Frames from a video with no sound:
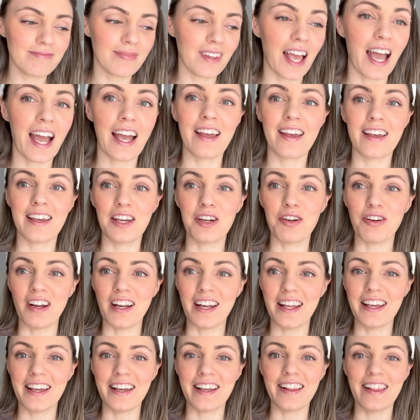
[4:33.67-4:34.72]
I can get
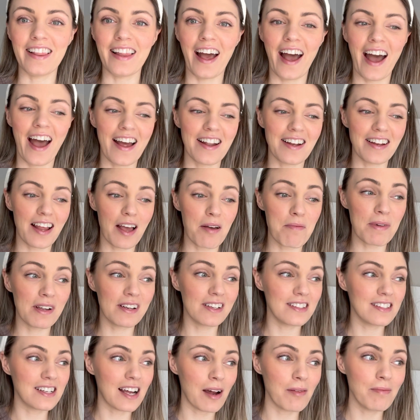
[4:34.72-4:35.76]
ready in that amount
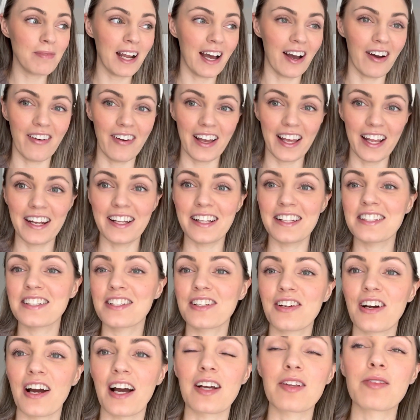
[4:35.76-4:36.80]
of time now, and it
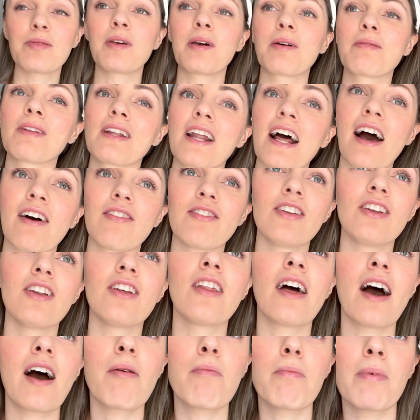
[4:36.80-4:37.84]
cracks me up that I have to do
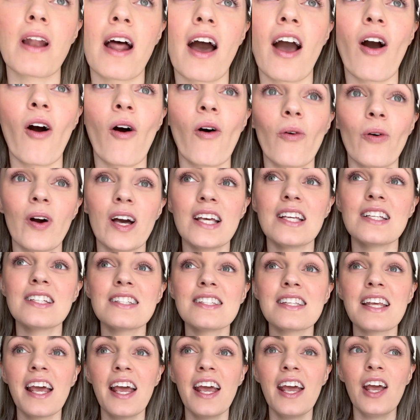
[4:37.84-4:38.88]
that. But I always,
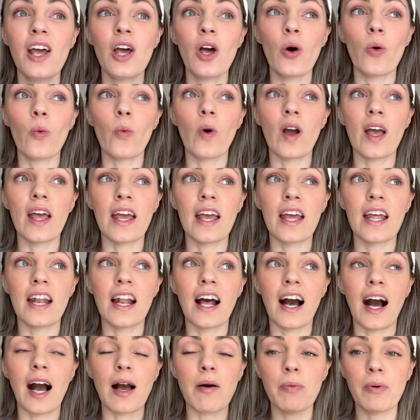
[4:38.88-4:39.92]
when
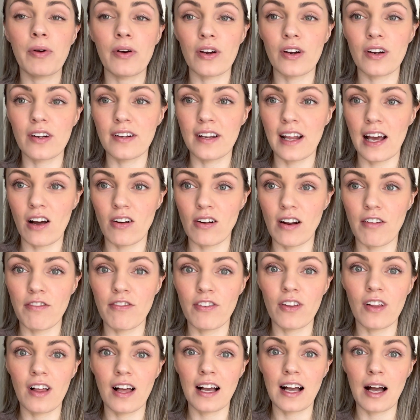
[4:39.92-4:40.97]
I put her down, I feel
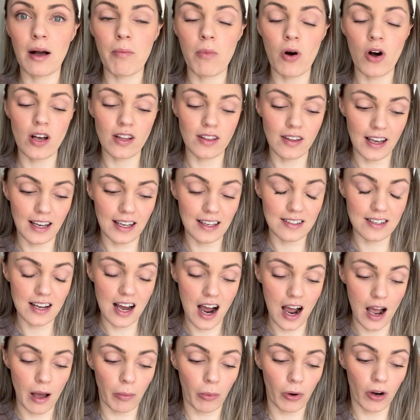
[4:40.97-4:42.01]
like I'm on like a
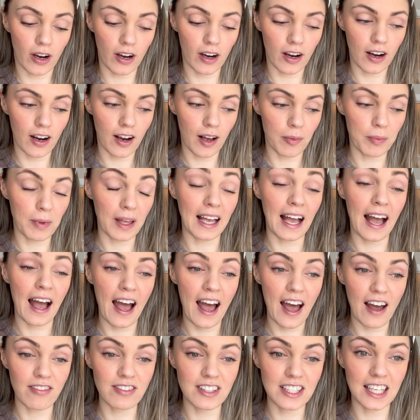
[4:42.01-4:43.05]
timer. I'm like, I
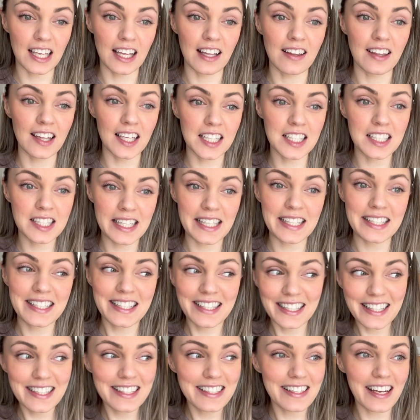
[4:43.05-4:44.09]
have to get this, this,
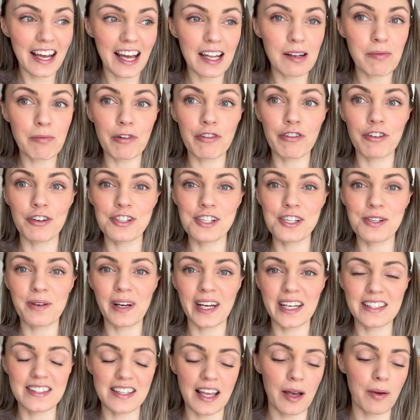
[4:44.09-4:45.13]
and this done before she
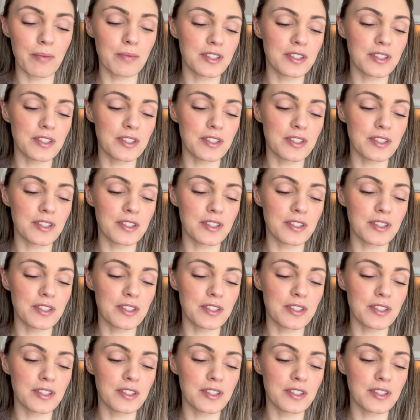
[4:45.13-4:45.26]
wakes up.